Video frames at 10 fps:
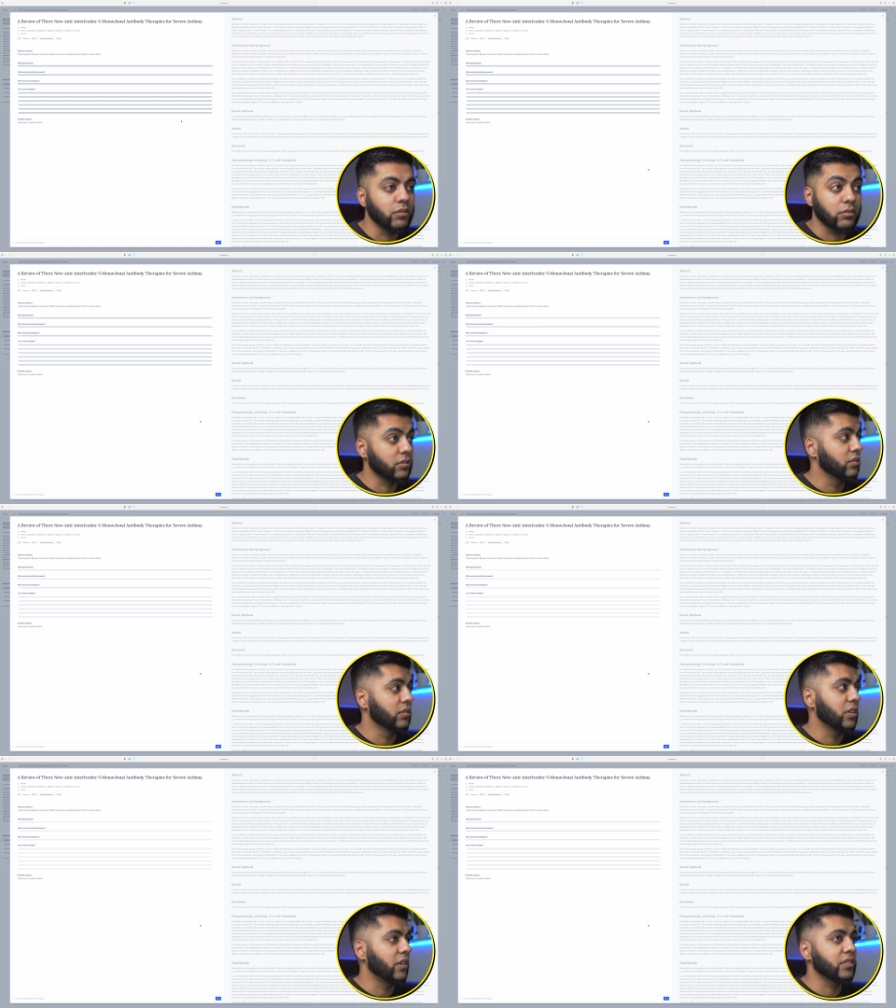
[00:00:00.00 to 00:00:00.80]
Look,
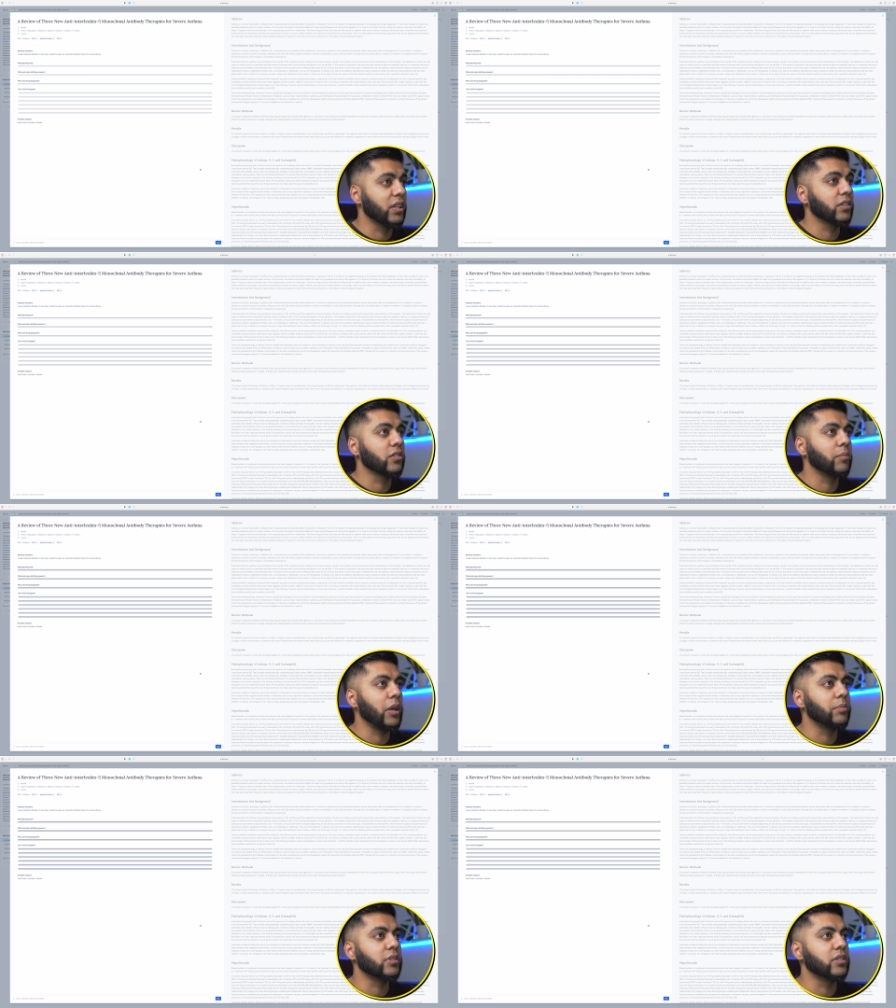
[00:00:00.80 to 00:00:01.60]
I just clicked on the
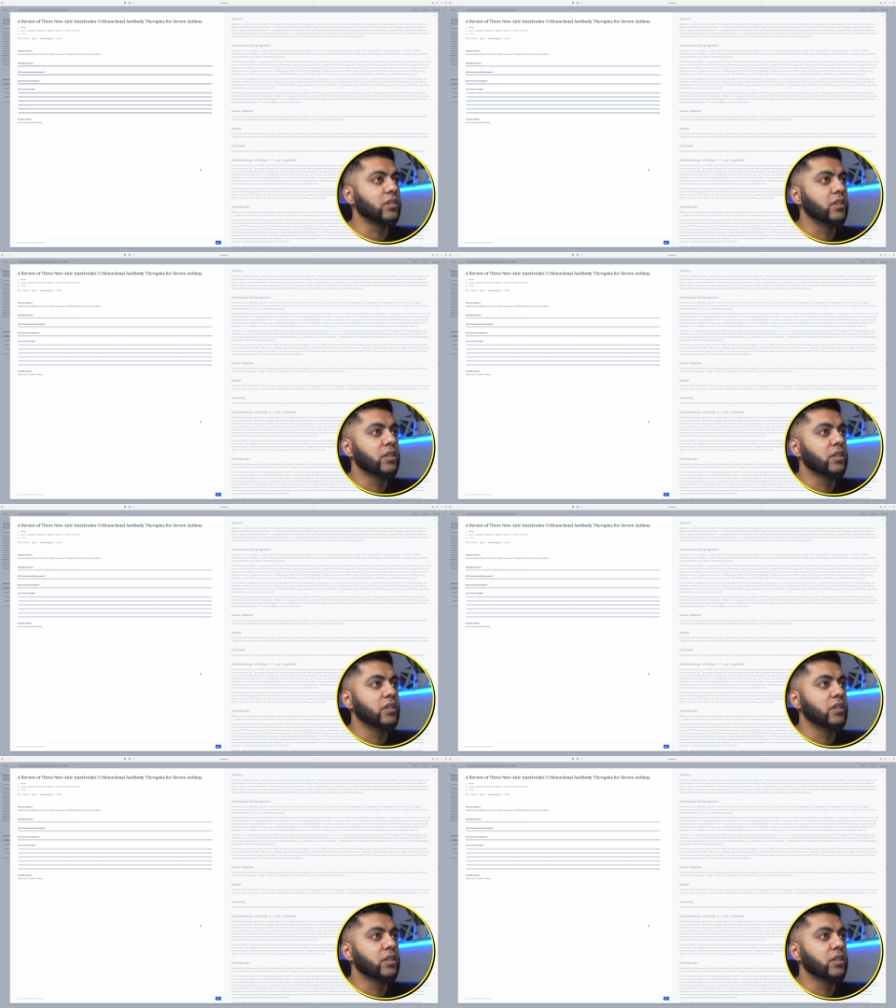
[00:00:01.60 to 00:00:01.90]
paper,